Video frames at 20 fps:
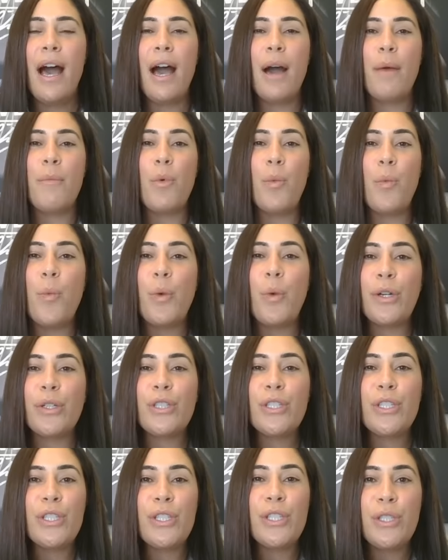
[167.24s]
um, we're
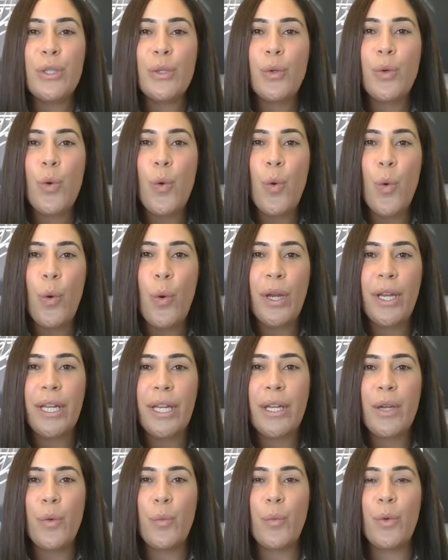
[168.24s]
still
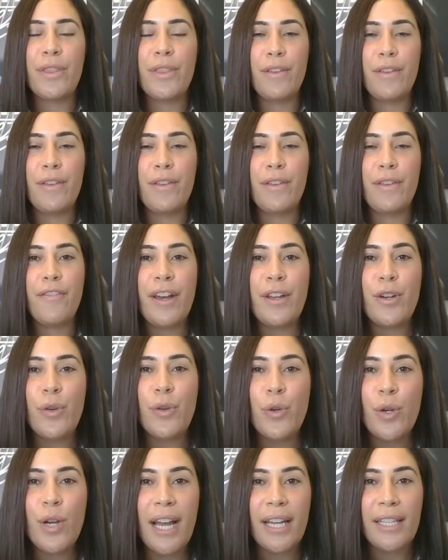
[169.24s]
going with the
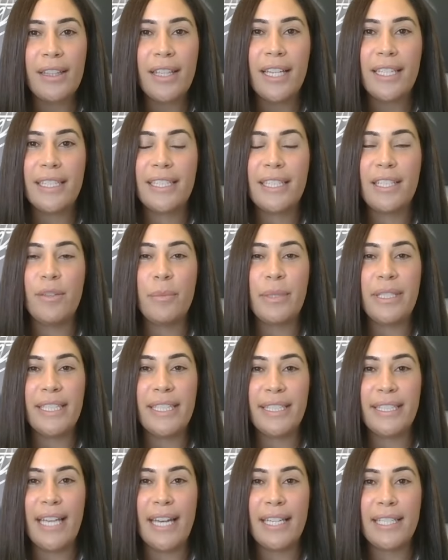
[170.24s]
federal guidelines that have been
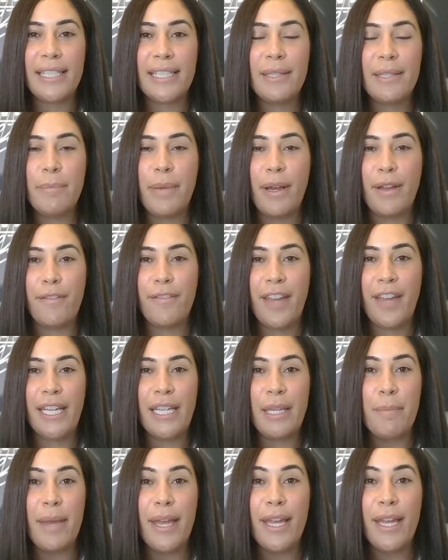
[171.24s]
set by
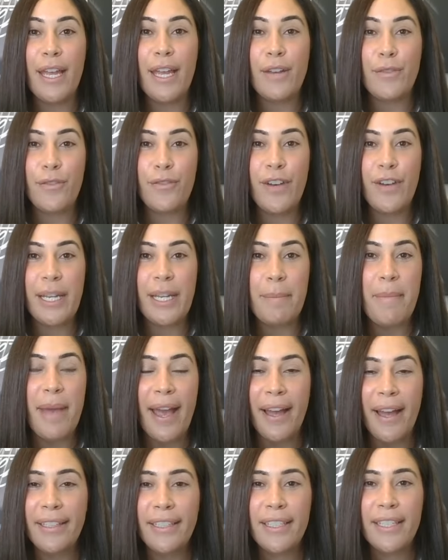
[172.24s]
Fannie Mae and Freddie
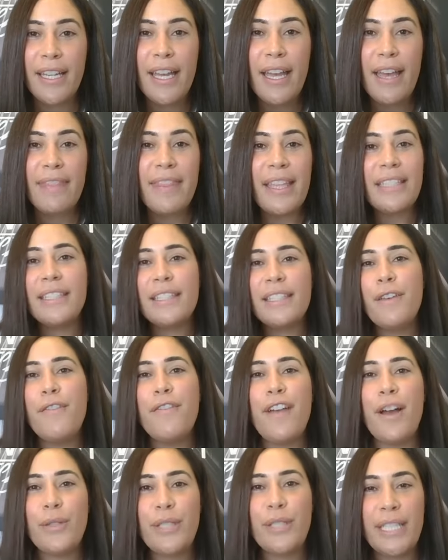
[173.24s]
Mac. That's the
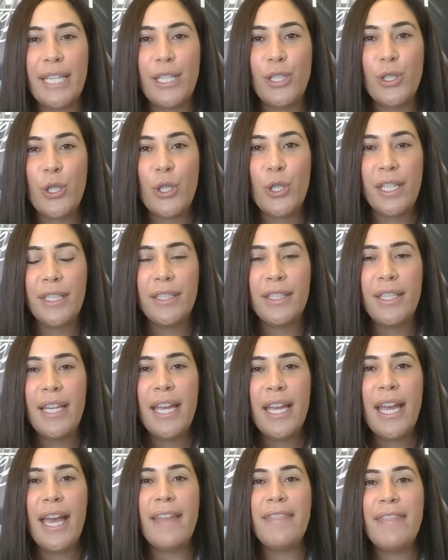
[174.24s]
foundation.
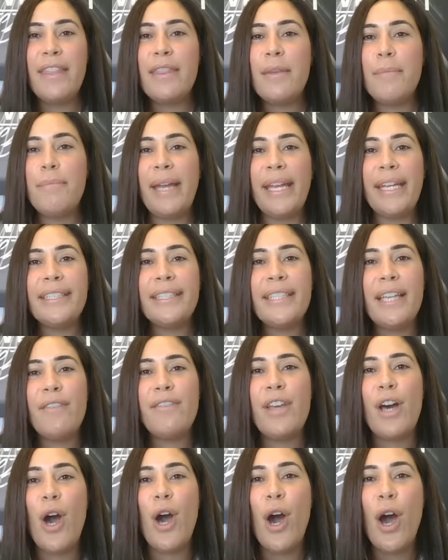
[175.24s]
And then the banks have
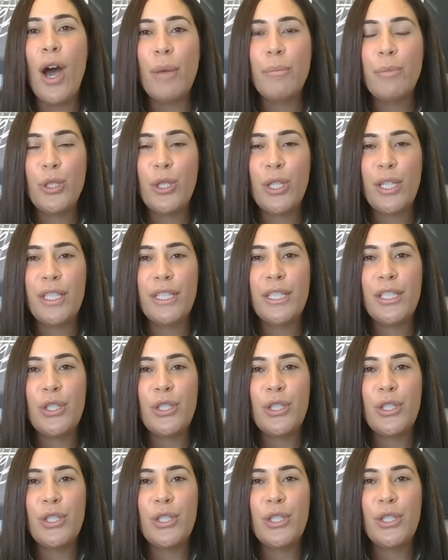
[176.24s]
the option
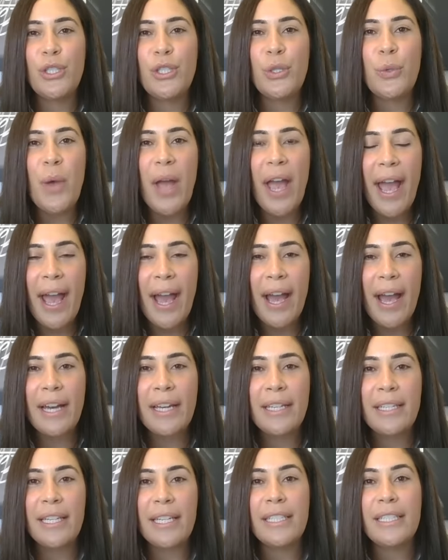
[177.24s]
to
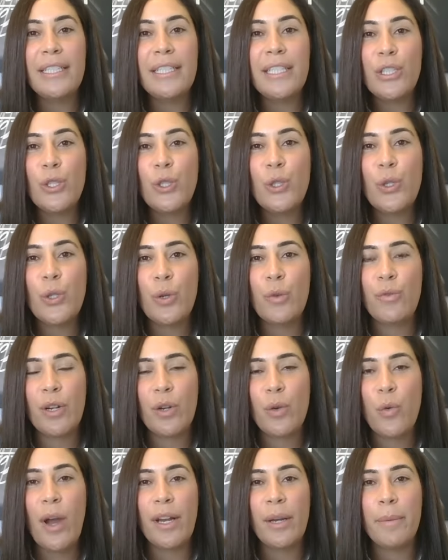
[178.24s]
add additional
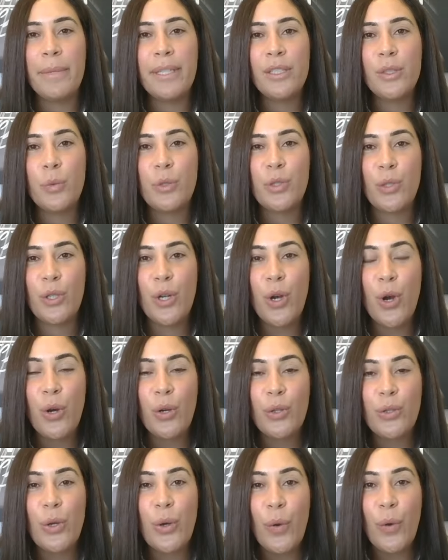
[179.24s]
requirements, which are
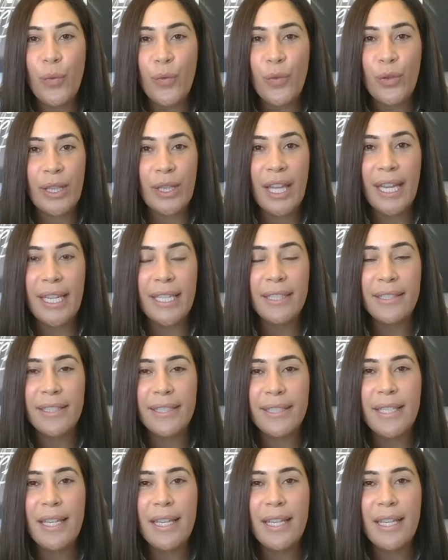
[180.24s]
called overlays.